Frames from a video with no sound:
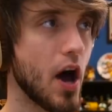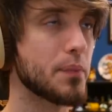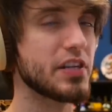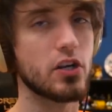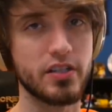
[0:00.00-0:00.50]
The
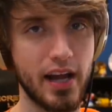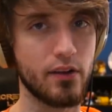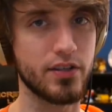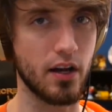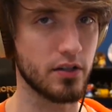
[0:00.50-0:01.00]
upstairs and
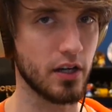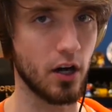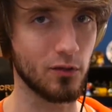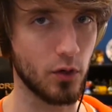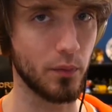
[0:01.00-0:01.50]
downstairs in
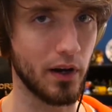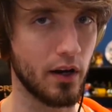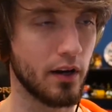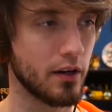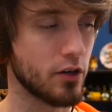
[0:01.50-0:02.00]
our room
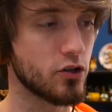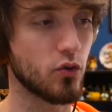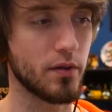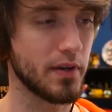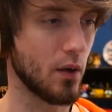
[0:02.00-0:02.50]
on our
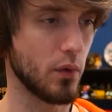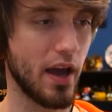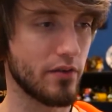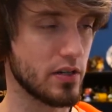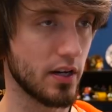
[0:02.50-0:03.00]
stream town we
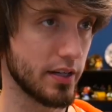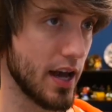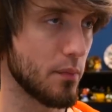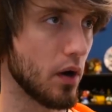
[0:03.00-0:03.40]
haven't done yet,